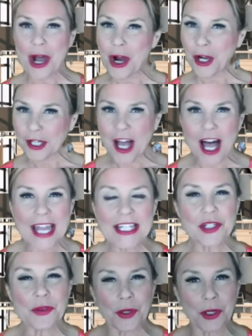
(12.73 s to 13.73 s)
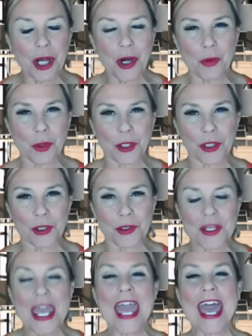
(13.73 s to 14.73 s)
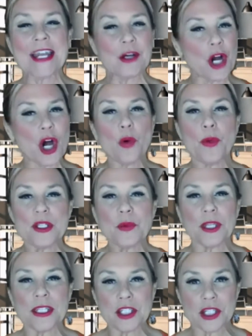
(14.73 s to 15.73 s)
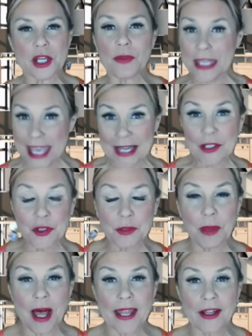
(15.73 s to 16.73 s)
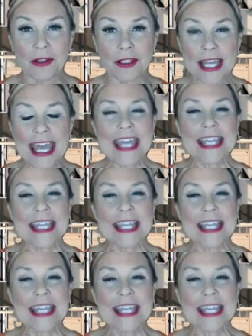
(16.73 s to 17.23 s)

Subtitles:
are kind to their coworkers, and are always willing to go the extra mile,